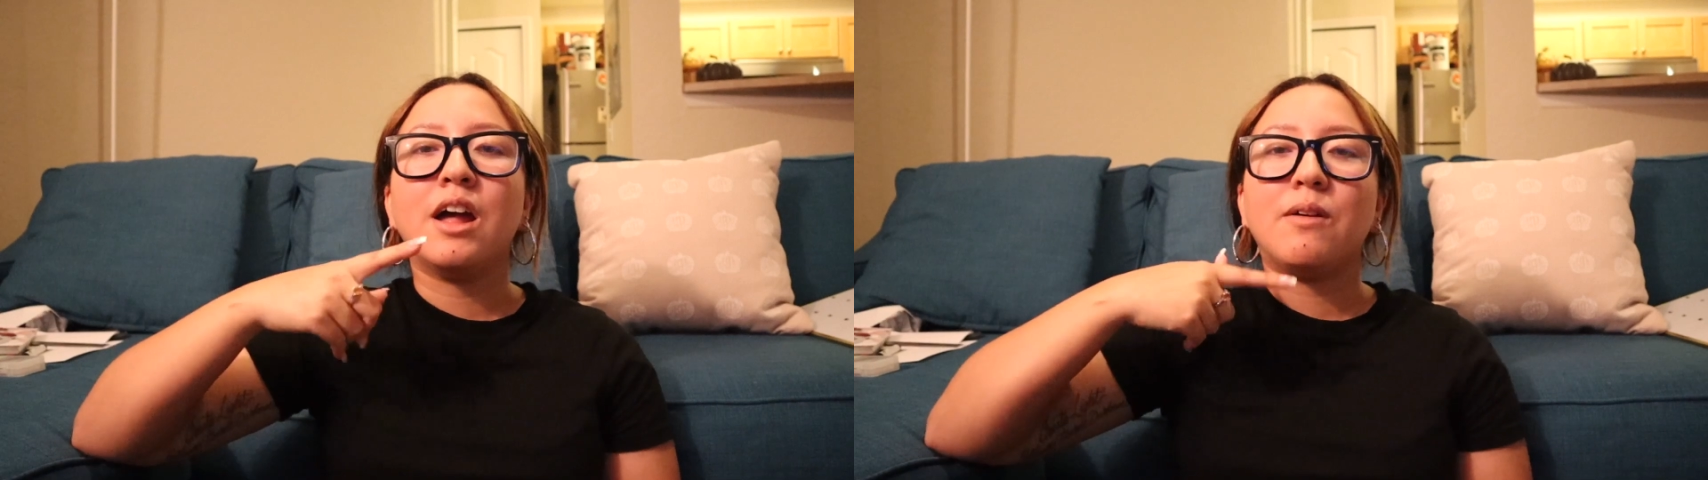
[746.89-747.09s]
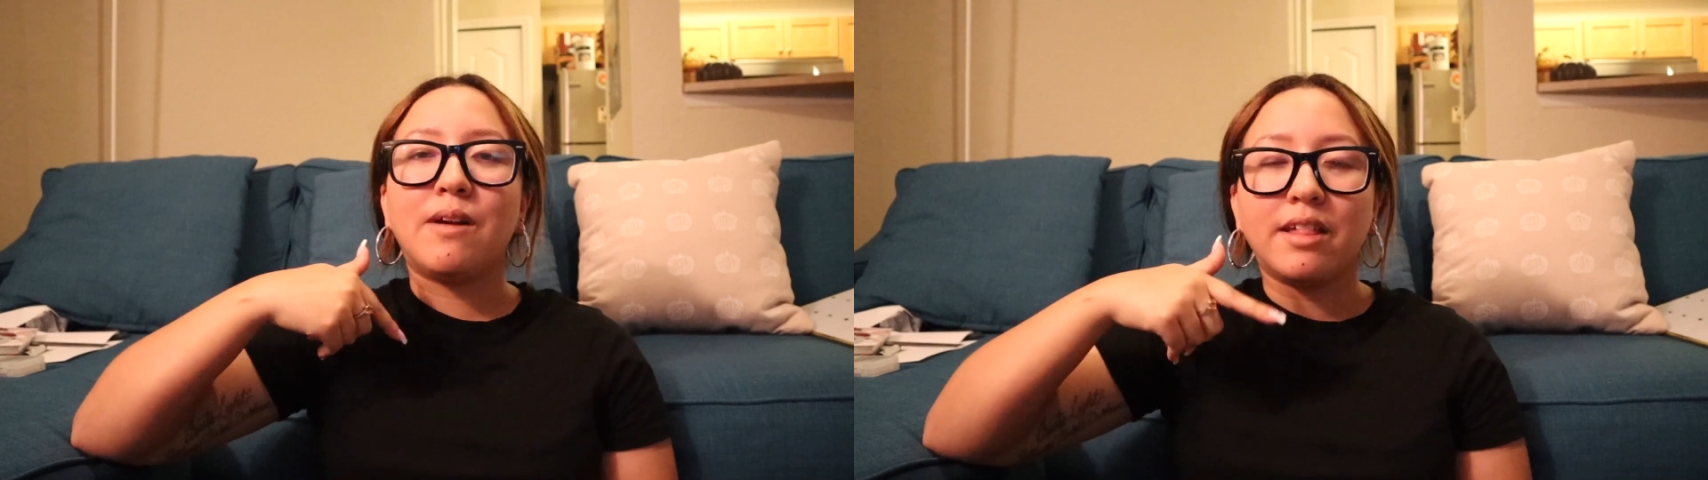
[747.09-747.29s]

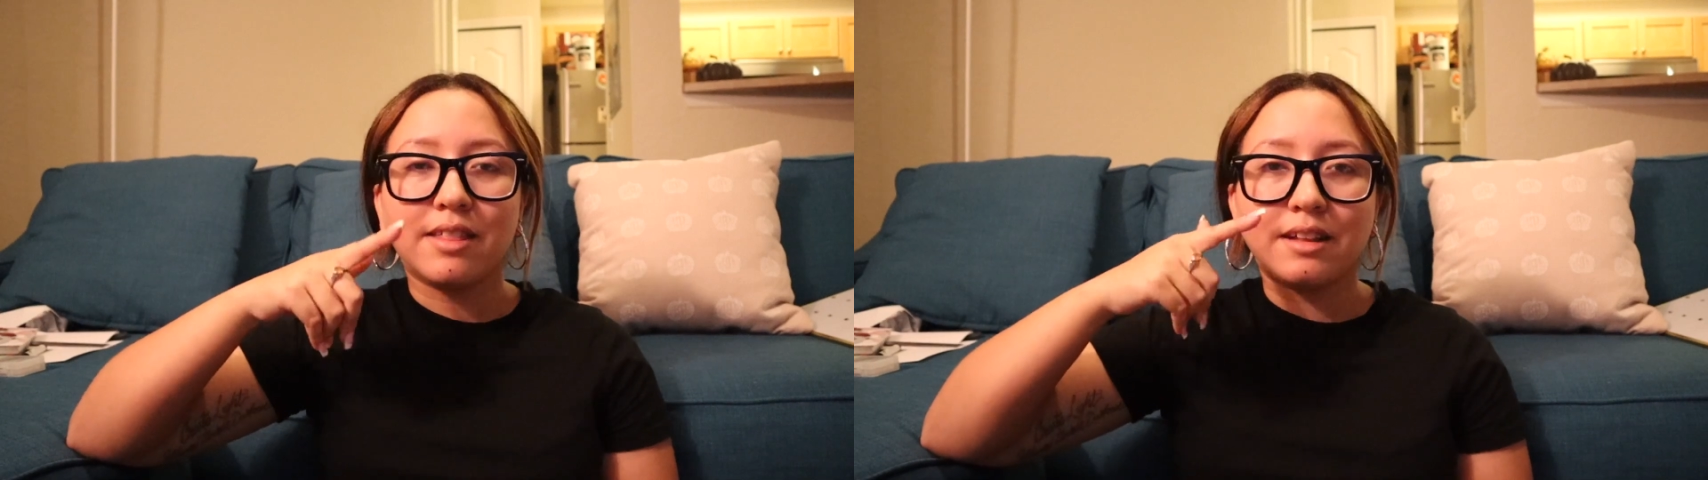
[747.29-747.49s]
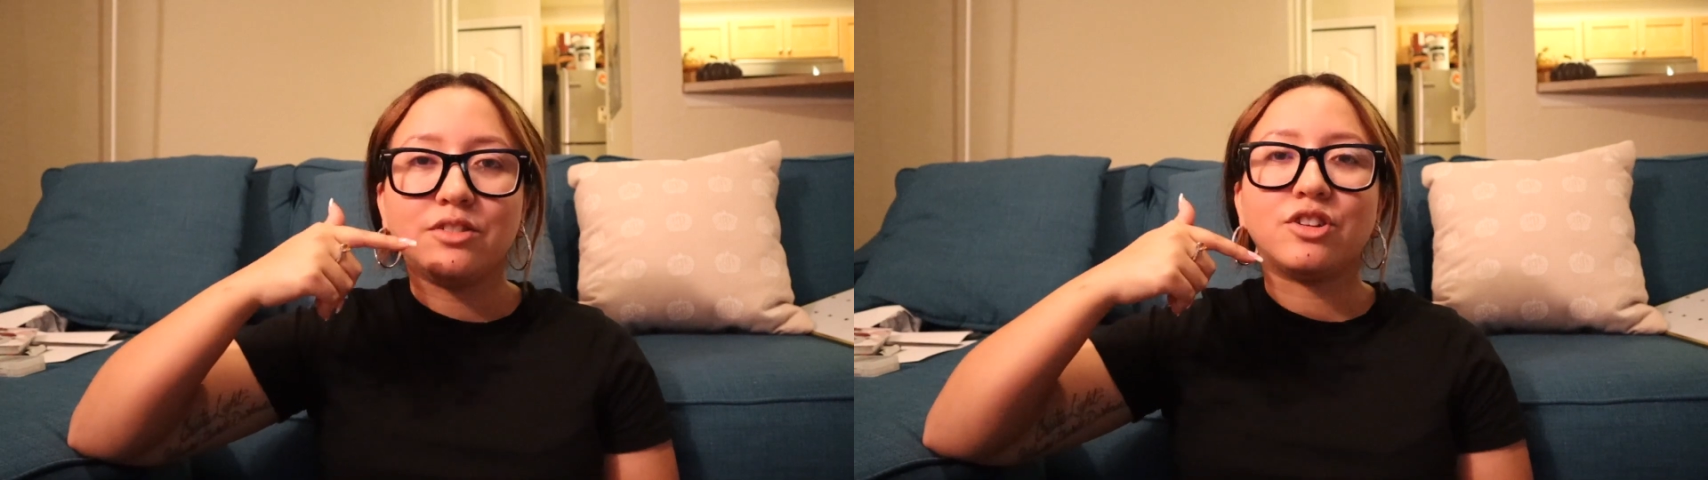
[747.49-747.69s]

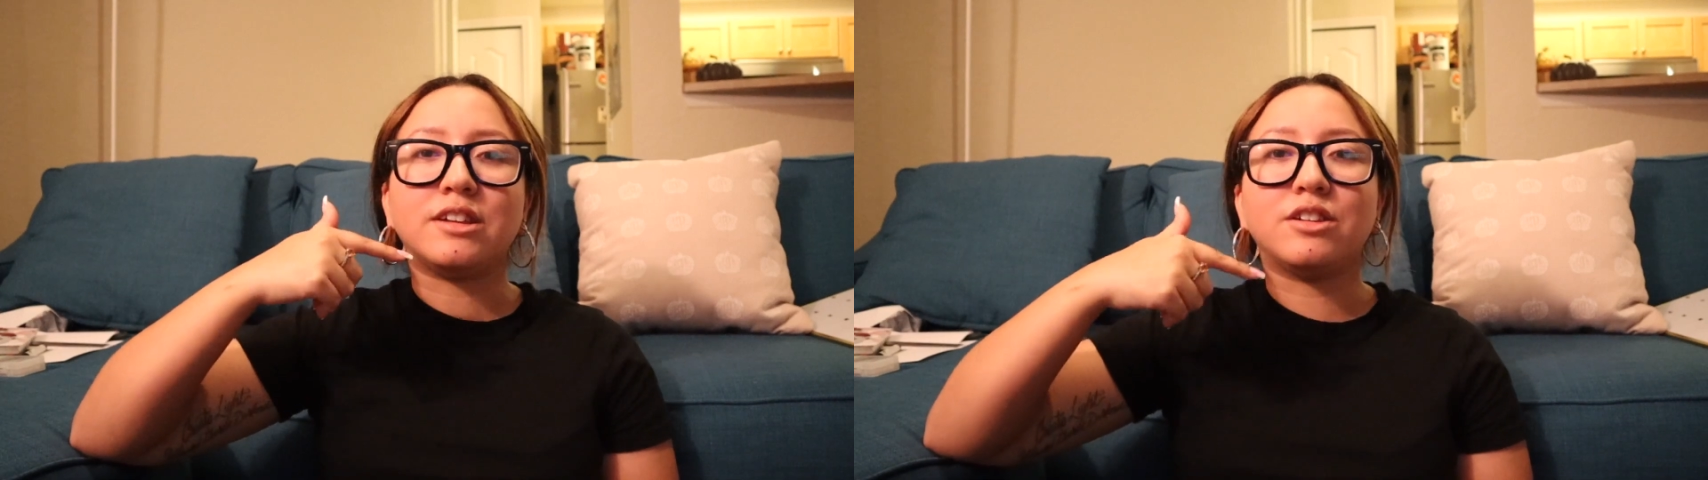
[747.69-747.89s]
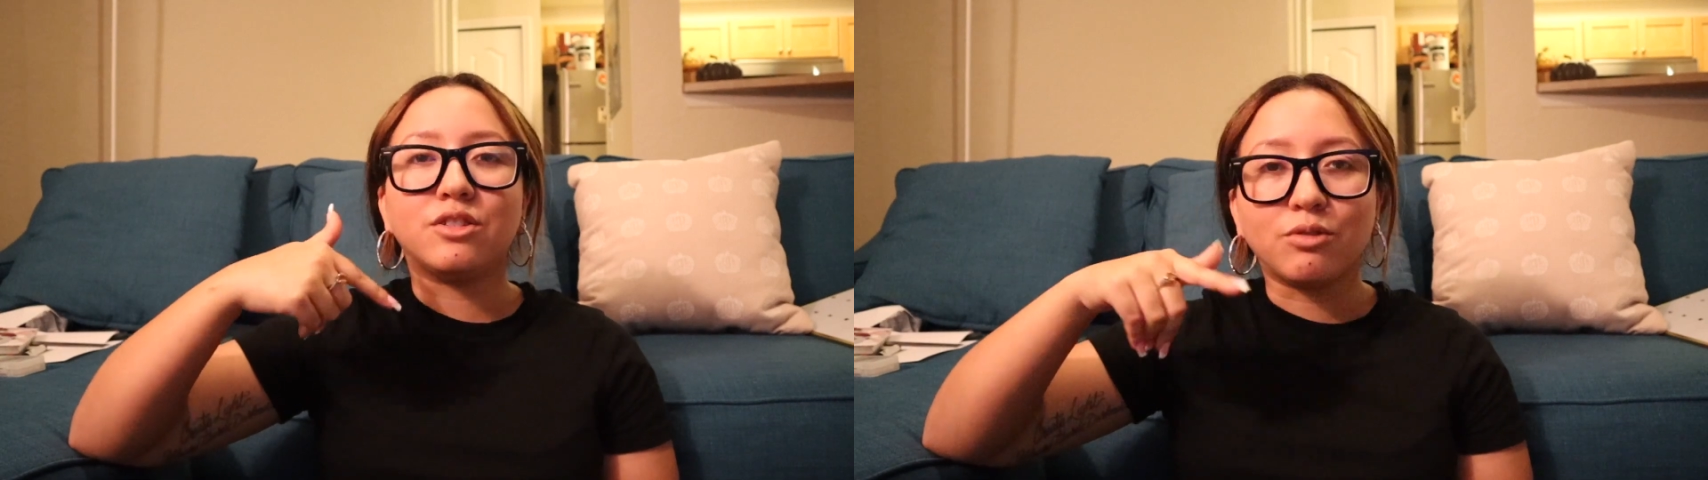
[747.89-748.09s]
rather than
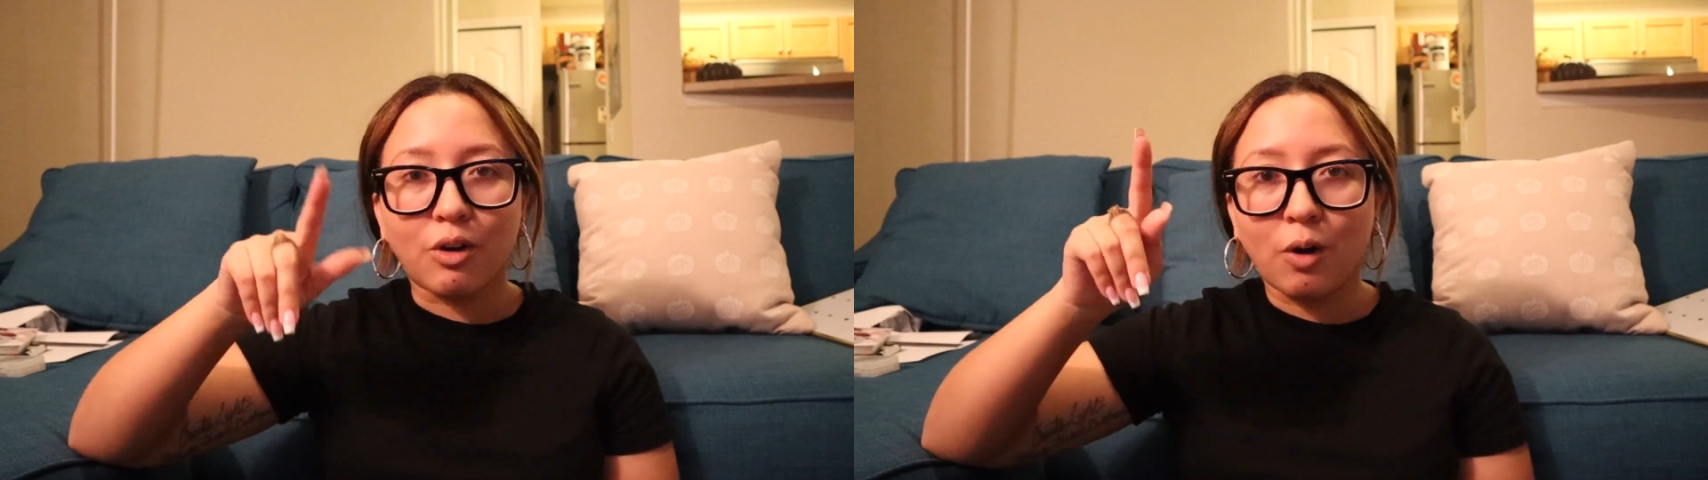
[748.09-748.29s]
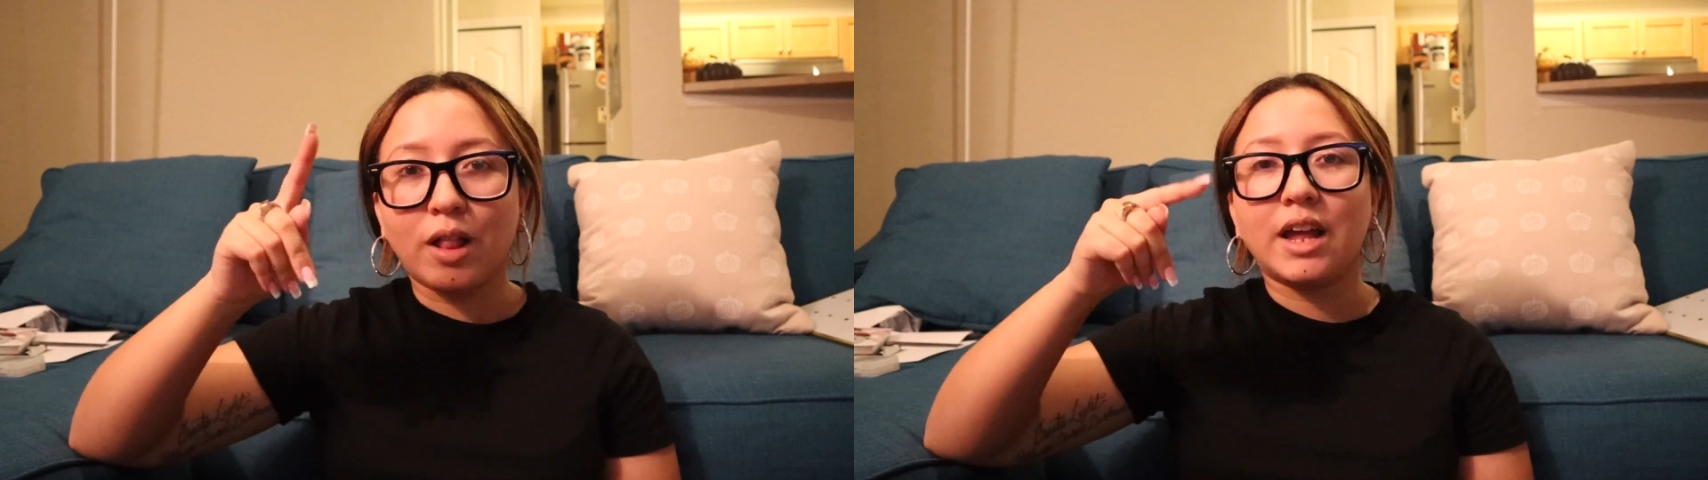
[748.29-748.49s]
just
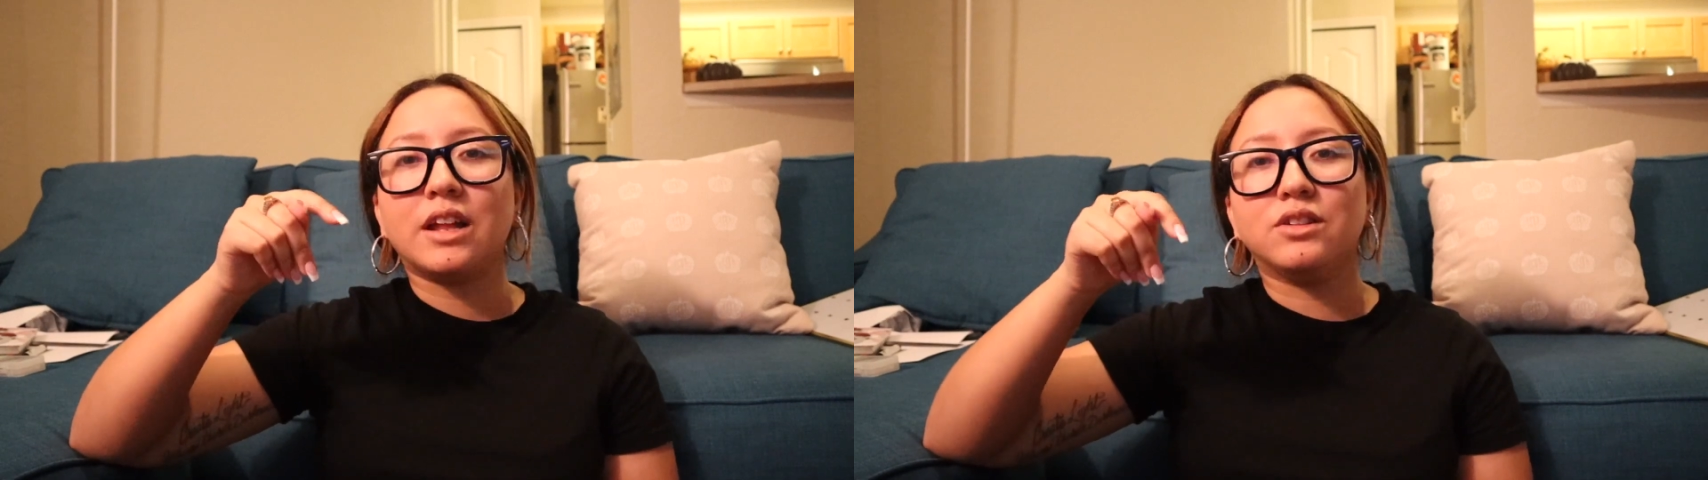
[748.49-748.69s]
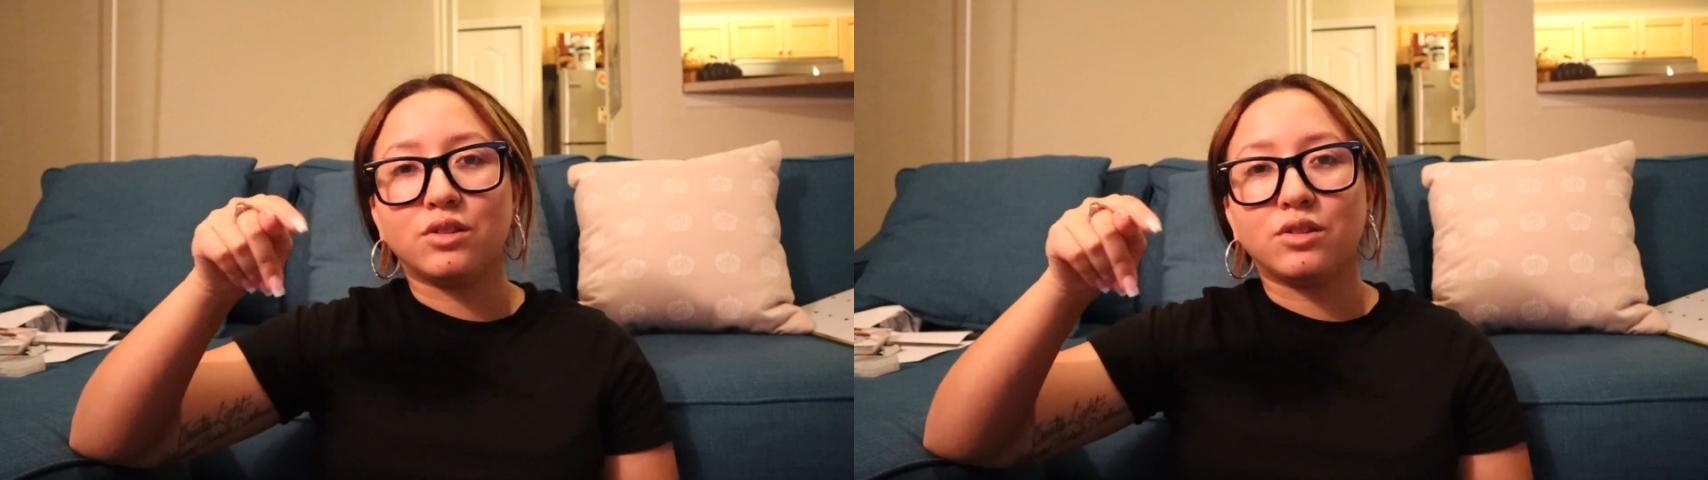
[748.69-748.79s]
scrolling and